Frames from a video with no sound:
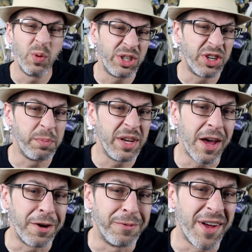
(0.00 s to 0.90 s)
Which can be
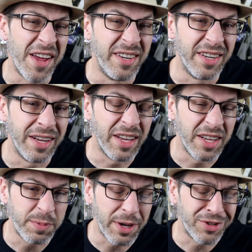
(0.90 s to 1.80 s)
kind of fun,
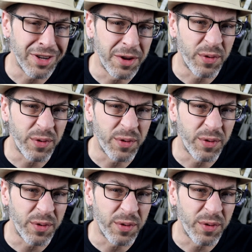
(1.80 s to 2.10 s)
especially